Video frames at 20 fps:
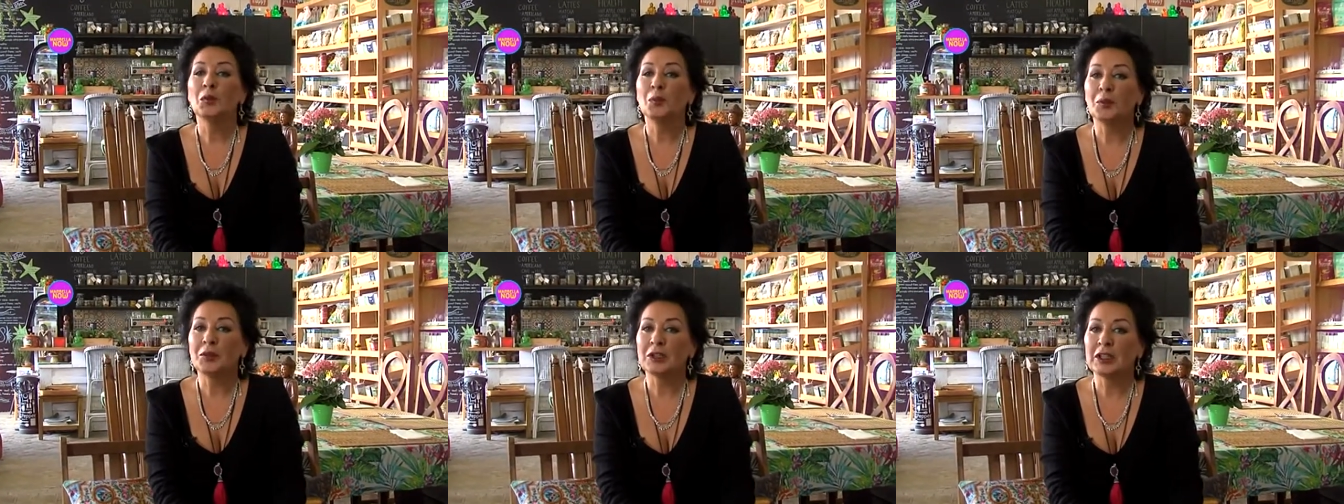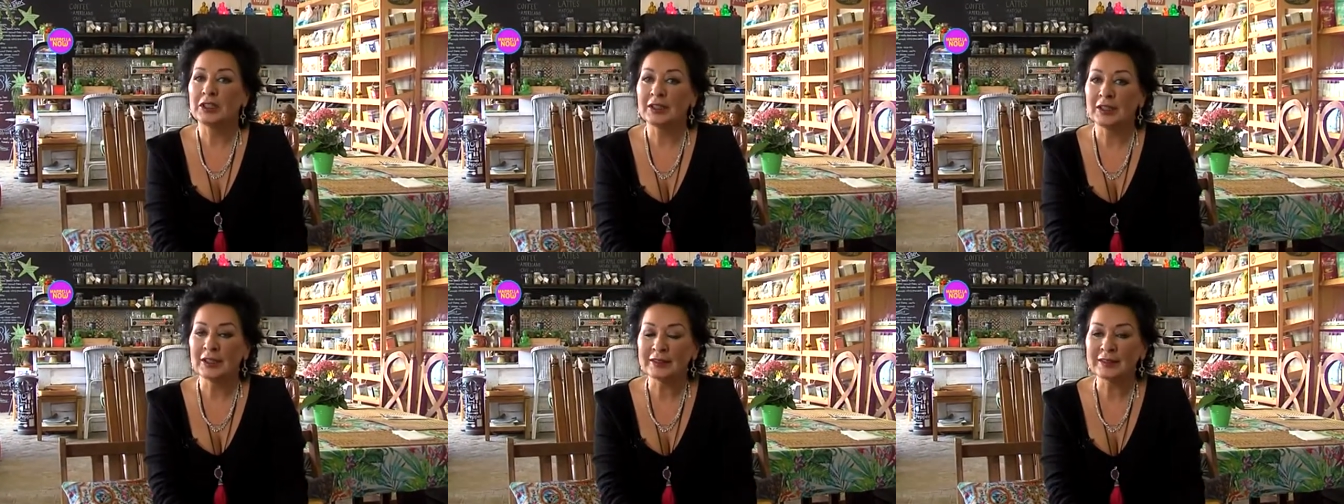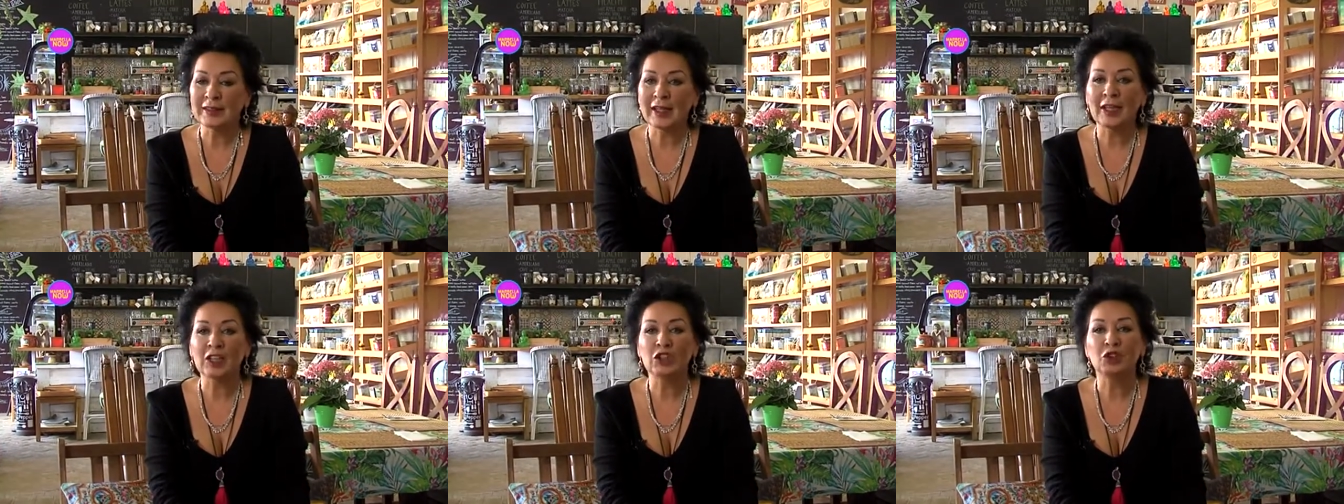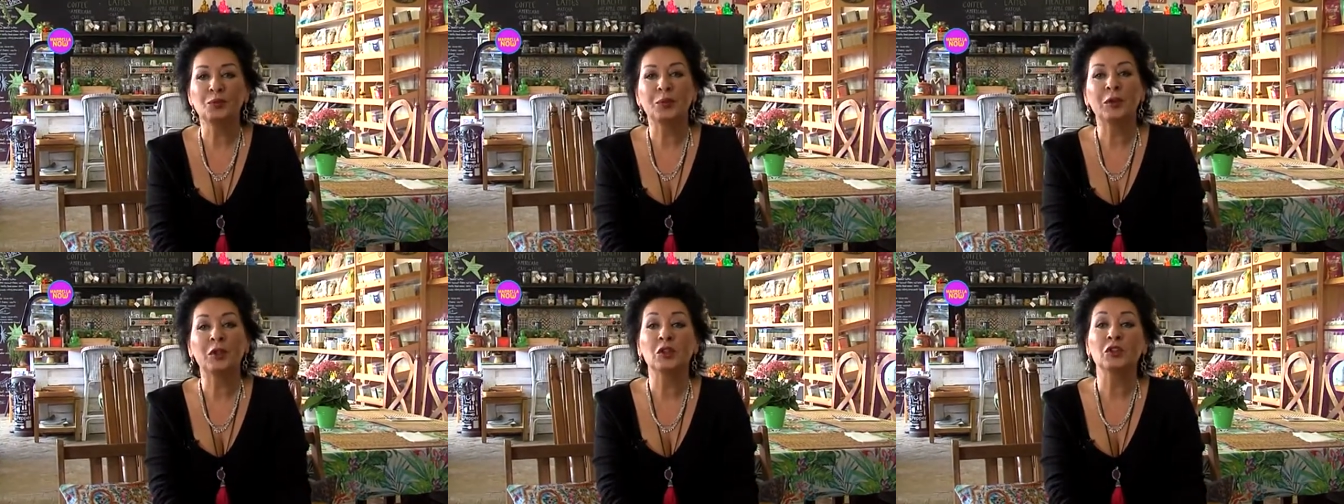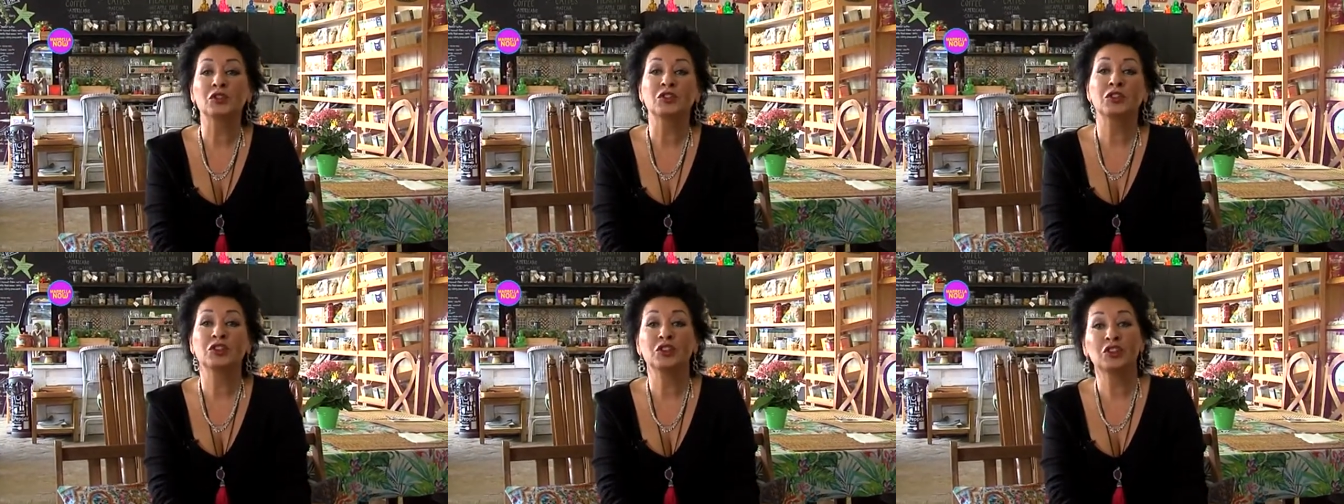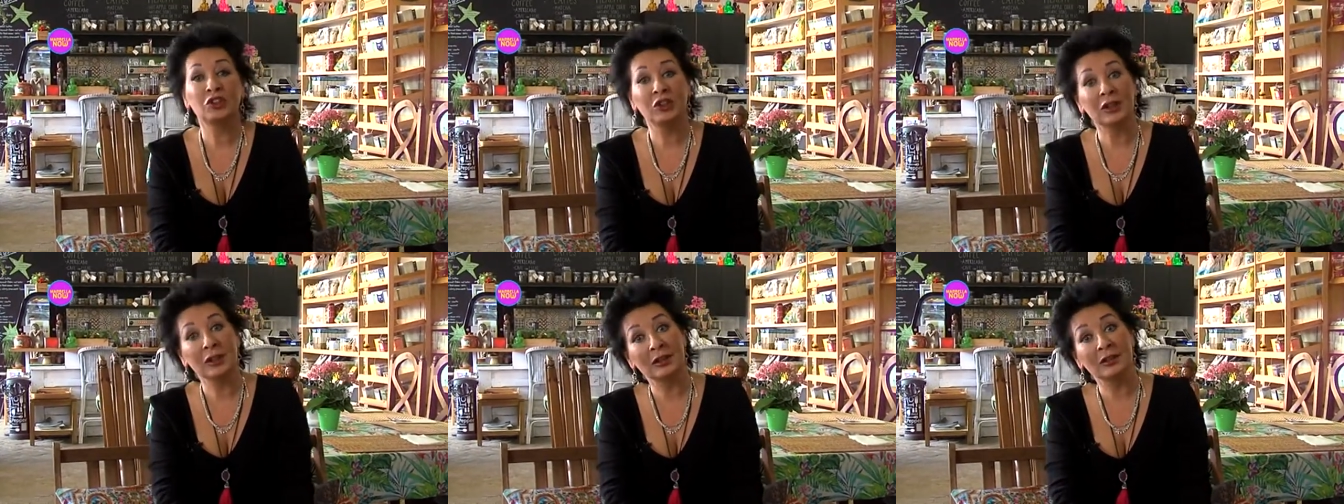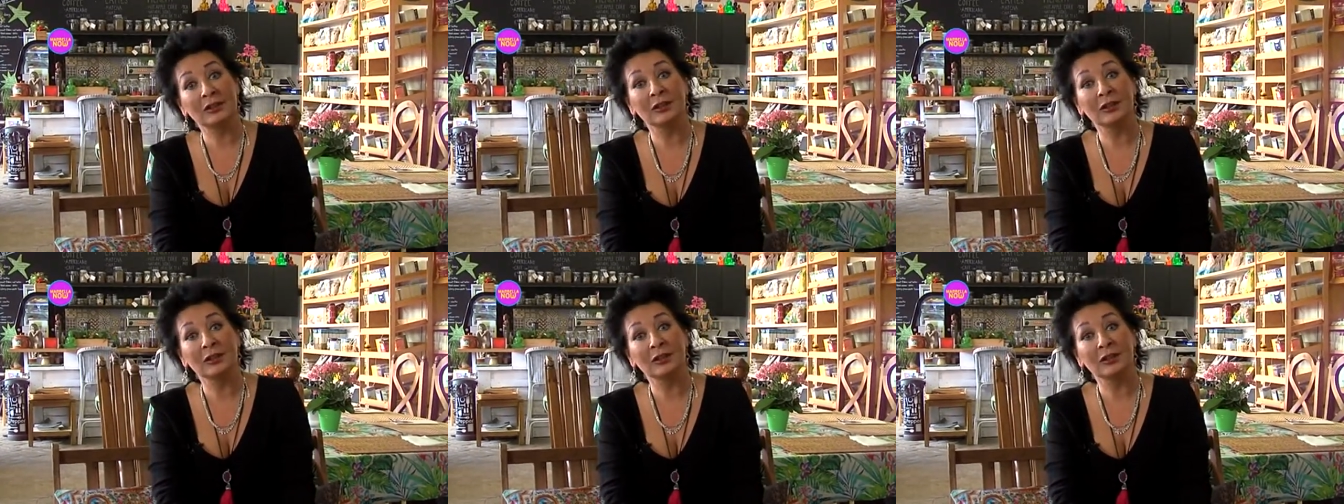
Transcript: But in this case, because she